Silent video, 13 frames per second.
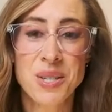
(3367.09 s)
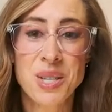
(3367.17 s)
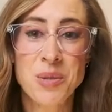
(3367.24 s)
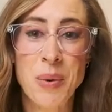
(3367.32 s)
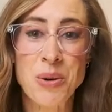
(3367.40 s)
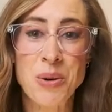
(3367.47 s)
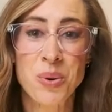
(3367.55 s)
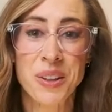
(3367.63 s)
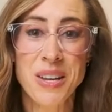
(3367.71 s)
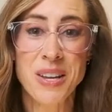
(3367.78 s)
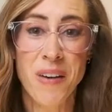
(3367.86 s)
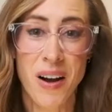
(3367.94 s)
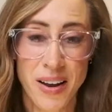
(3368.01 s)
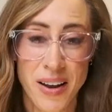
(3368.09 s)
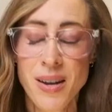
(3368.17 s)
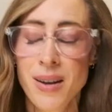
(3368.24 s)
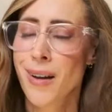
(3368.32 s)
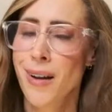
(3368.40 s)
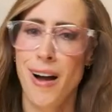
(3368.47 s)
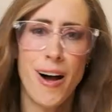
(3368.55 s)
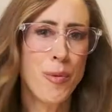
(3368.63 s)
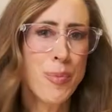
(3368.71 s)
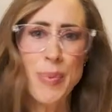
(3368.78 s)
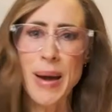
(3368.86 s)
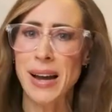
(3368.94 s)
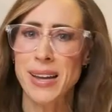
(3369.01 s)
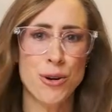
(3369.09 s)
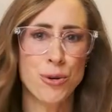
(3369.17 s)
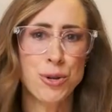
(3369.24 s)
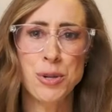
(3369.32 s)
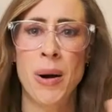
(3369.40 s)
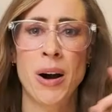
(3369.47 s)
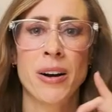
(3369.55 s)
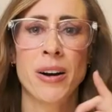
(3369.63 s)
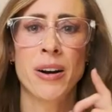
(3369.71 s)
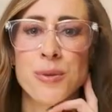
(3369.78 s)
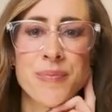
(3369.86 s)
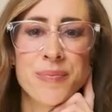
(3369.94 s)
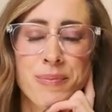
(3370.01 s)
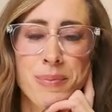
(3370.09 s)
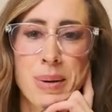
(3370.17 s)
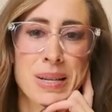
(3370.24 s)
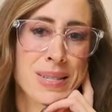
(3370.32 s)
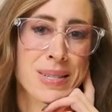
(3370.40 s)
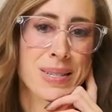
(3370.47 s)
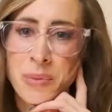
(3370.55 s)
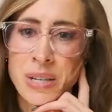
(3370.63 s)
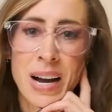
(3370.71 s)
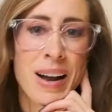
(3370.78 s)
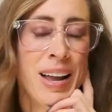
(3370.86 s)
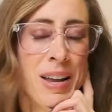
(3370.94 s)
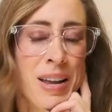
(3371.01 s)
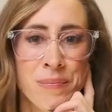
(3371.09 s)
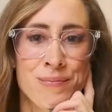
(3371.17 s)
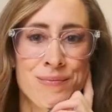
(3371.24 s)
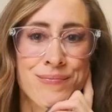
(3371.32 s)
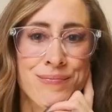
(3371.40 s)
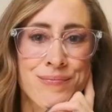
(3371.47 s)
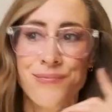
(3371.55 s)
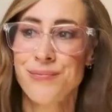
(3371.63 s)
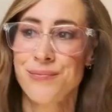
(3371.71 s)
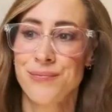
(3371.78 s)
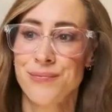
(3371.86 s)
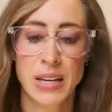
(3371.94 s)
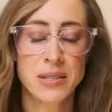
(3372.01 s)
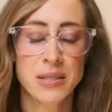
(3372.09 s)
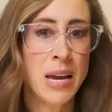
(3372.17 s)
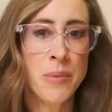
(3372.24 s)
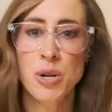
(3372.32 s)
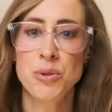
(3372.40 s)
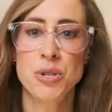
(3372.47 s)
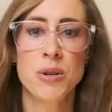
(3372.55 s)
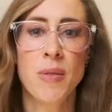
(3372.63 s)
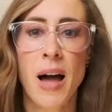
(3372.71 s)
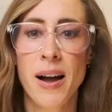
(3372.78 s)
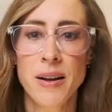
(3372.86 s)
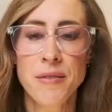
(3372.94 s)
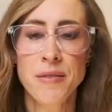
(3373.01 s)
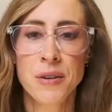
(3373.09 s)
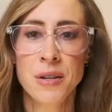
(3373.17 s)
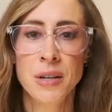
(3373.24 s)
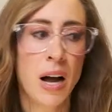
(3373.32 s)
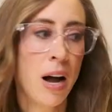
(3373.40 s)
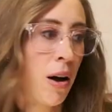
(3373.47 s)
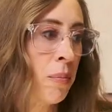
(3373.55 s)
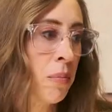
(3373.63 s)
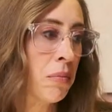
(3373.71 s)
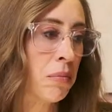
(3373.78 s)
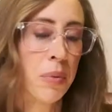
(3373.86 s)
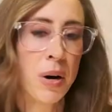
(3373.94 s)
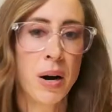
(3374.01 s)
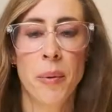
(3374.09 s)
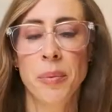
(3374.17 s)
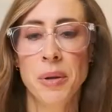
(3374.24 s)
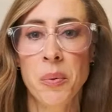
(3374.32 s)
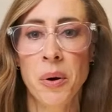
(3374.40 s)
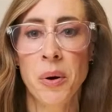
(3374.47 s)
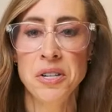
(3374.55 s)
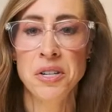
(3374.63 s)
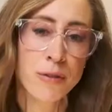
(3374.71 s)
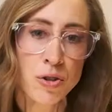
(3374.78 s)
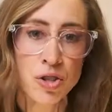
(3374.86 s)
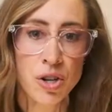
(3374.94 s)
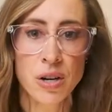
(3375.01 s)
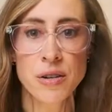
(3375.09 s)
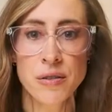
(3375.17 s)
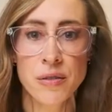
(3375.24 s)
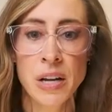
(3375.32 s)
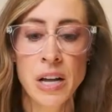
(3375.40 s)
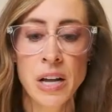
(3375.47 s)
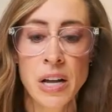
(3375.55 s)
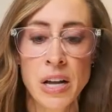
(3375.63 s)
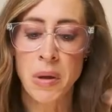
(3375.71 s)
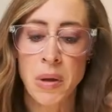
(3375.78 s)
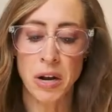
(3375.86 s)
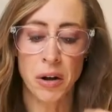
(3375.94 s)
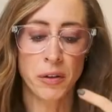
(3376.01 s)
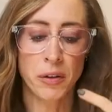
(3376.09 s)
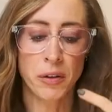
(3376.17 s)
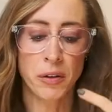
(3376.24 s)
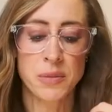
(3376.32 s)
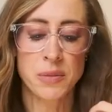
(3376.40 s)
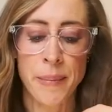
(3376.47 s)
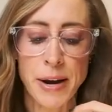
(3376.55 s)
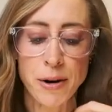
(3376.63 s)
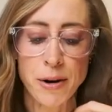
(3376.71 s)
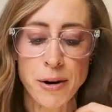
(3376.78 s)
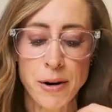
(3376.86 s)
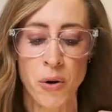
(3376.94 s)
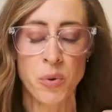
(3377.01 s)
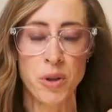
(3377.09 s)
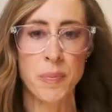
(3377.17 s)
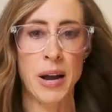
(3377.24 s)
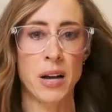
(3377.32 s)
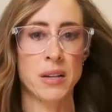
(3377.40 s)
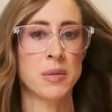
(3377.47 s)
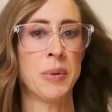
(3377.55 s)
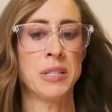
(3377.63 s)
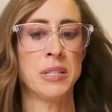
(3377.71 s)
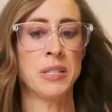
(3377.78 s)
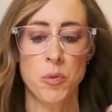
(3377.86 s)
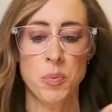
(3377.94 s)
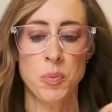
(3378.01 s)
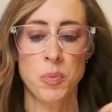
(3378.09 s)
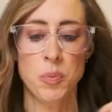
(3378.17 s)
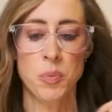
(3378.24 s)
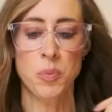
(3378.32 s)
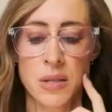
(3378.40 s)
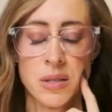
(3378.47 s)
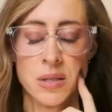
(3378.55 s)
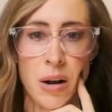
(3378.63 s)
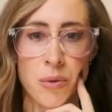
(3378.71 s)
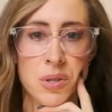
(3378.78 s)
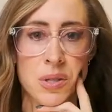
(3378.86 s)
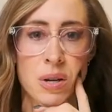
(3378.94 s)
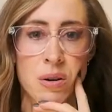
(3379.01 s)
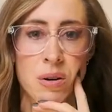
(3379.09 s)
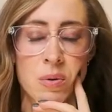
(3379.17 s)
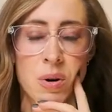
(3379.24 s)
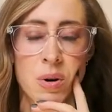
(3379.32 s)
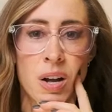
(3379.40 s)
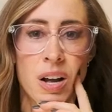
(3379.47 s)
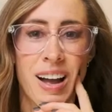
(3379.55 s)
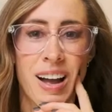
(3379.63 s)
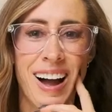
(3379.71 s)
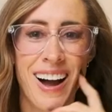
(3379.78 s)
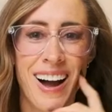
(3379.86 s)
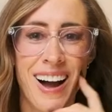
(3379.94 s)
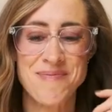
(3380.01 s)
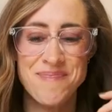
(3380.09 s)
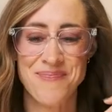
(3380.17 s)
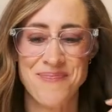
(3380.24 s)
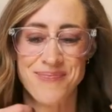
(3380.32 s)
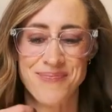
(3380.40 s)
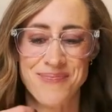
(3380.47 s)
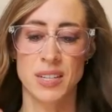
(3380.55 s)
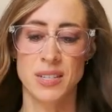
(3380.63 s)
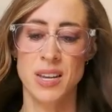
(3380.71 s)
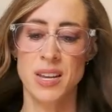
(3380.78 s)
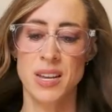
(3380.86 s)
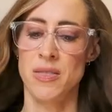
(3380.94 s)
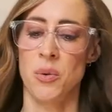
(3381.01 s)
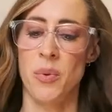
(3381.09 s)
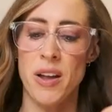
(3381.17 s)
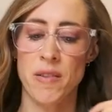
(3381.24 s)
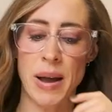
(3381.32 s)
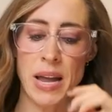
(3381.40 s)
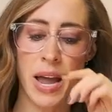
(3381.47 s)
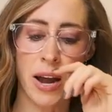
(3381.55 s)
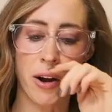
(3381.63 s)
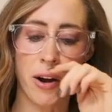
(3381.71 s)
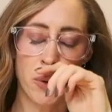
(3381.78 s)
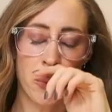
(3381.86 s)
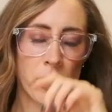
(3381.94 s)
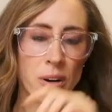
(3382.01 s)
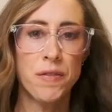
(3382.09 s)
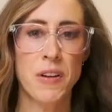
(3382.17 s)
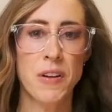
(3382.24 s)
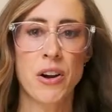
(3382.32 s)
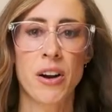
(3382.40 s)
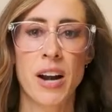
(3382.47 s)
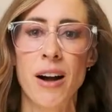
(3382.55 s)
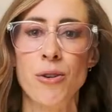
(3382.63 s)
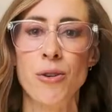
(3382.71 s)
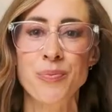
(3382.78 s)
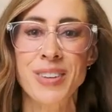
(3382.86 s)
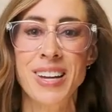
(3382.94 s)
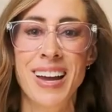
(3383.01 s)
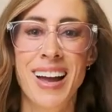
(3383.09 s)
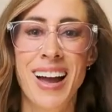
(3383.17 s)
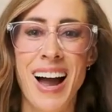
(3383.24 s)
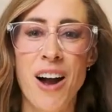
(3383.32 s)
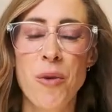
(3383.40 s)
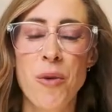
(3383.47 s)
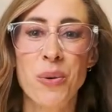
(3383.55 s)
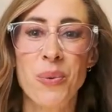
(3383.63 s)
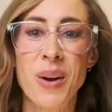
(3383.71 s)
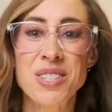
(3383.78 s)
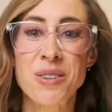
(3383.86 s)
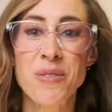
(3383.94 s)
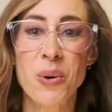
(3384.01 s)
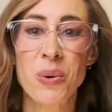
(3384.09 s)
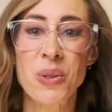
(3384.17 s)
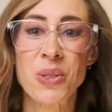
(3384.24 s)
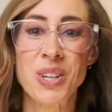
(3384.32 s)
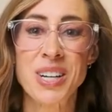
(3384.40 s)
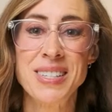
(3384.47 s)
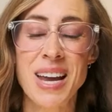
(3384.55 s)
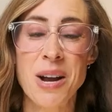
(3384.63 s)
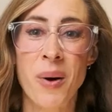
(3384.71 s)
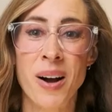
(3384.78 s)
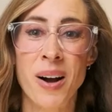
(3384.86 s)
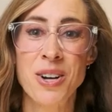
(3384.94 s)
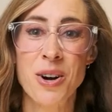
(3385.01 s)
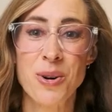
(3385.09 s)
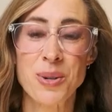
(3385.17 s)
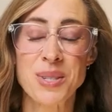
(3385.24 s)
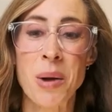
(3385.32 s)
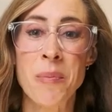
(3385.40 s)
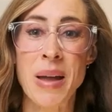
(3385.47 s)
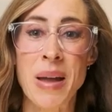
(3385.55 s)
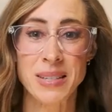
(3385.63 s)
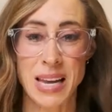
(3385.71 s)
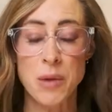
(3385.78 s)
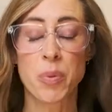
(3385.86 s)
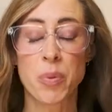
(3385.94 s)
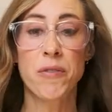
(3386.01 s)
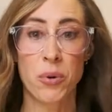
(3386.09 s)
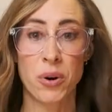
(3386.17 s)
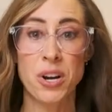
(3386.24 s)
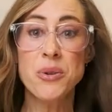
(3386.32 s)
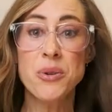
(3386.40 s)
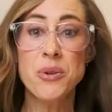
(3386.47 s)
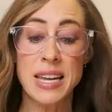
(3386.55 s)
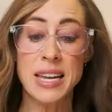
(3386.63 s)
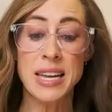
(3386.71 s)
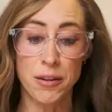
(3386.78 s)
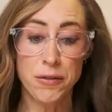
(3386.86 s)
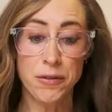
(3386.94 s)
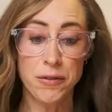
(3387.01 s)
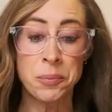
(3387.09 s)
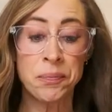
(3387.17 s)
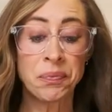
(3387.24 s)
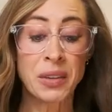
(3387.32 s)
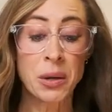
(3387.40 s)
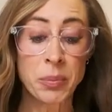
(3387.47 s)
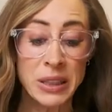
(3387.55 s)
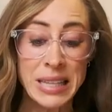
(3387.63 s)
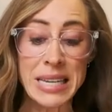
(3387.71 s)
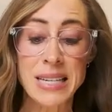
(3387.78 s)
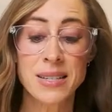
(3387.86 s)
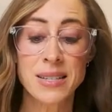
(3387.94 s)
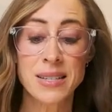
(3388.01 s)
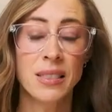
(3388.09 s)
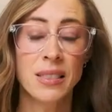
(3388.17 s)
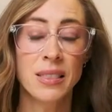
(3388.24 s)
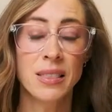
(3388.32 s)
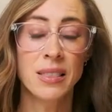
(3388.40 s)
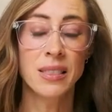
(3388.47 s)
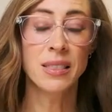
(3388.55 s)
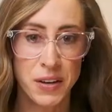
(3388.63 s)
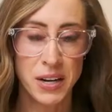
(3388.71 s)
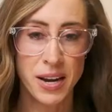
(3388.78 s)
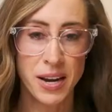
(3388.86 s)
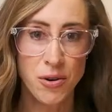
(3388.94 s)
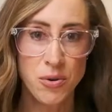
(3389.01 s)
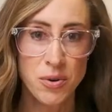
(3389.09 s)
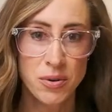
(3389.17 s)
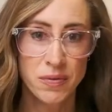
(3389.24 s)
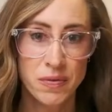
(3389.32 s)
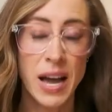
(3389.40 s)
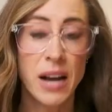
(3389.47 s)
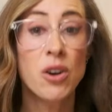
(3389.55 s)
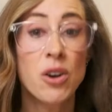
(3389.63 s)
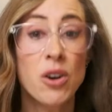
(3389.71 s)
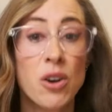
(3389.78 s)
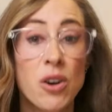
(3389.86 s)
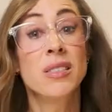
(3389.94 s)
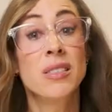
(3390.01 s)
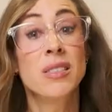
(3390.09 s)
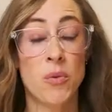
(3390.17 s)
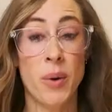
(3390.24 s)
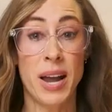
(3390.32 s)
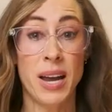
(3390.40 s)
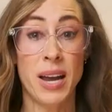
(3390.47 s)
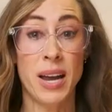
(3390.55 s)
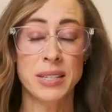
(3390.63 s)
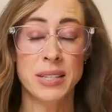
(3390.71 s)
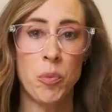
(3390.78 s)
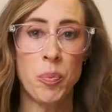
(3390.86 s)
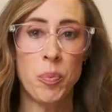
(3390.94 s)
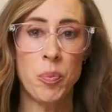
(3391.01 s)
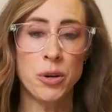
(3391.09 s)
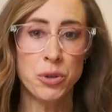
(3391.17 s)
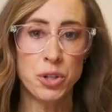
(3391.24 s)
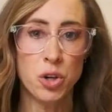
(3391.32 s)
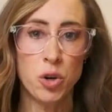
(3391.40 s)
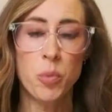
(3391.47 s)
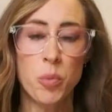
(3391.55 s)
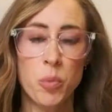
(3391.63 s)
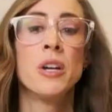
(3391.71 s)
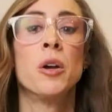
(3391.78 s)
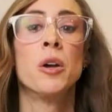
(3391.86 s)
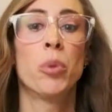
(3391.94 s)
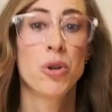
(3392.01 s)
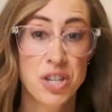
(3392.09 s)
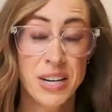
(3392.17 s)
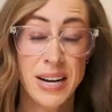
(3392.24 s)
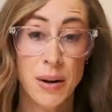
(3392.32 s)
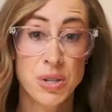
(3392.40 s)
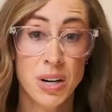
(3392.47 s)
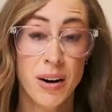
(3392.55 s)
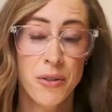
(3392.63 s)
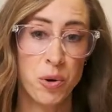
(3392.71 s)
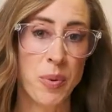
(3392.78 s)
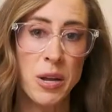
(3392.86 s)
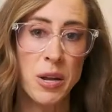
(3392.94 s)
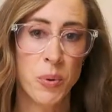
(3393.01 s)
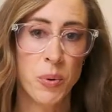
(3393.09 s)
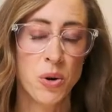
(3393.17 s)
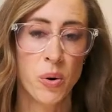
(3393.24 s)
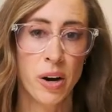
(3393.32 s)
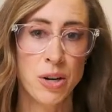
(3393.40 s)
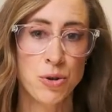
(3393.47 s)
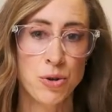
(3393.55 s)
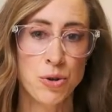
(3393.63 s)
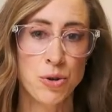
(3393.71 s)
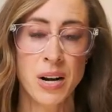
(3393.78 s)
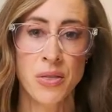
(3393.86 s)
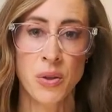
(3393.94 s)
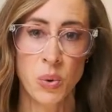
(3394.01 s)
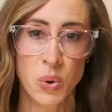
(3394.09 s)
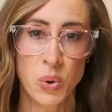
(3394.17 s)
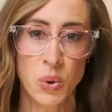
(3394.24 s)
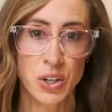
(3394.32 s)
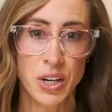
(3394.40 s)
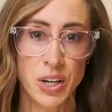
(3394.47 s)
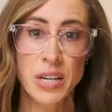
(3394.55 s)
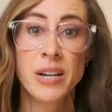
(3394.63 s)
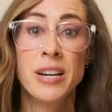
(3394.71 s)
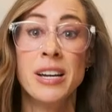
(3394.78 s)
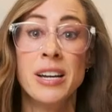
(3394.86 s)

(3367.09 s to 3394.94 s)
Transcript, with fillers: This has been really fun. I'll be back here tomorrow, same time, same YouTube Live, um, probably wear a different shirt. Maybe I'll adjust my microphone with my husband's help so it doesn't sound so, um, doesn't get in the way of my hair, but we're going to figure it out. I hope the rest of your whole 30 day one goes amazing. Before you leave, please like the video. That goes a long way to helping YouTube push it out to other people who are interested in the whole 30.